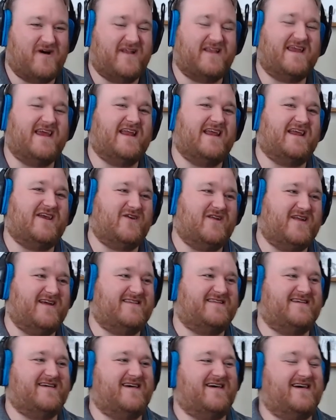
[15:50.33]
getting good at
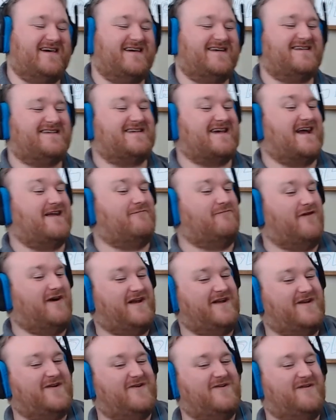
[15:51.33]

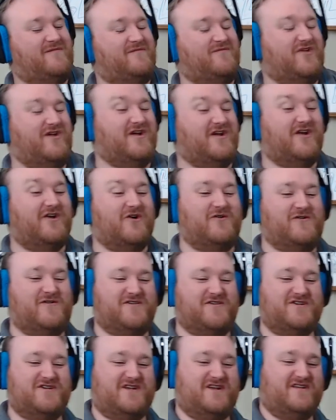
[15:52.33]
Sidewinder and Blood Gulch,
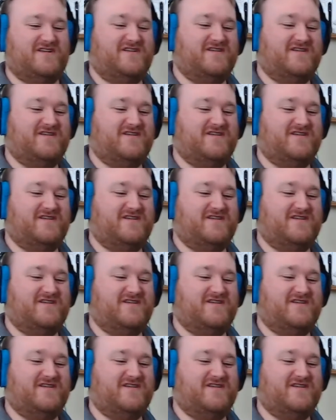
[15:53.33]
and